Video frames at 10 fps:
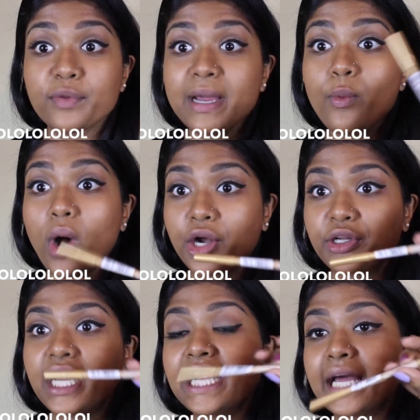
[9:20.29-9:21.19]
For my
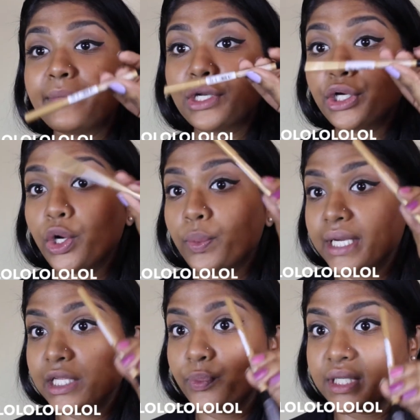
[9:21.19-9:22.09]
waterline, I'm gonna go
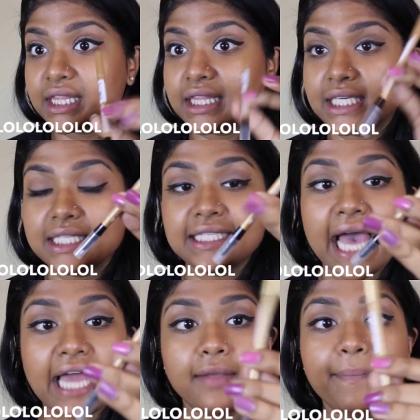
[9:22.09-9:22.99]
in with this
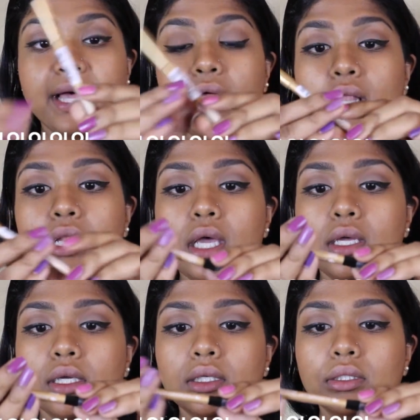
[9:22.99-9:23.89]
Annabelle.